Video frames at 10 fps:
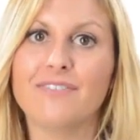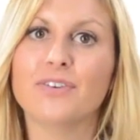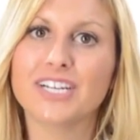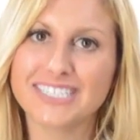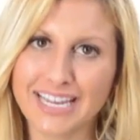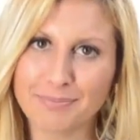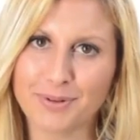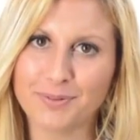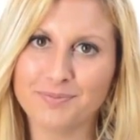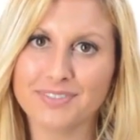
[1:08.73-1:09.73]
For
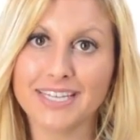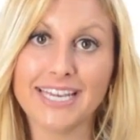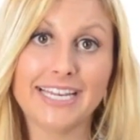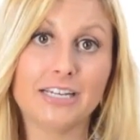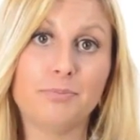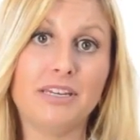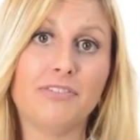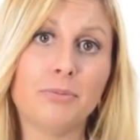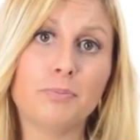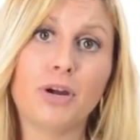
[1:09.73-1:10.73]
example, it could be
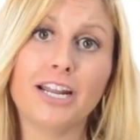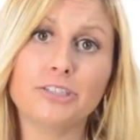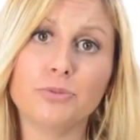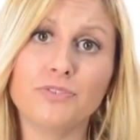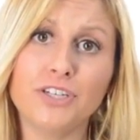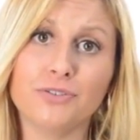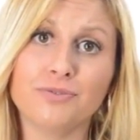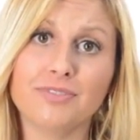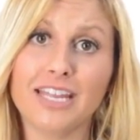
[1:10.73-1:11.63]
from a product review,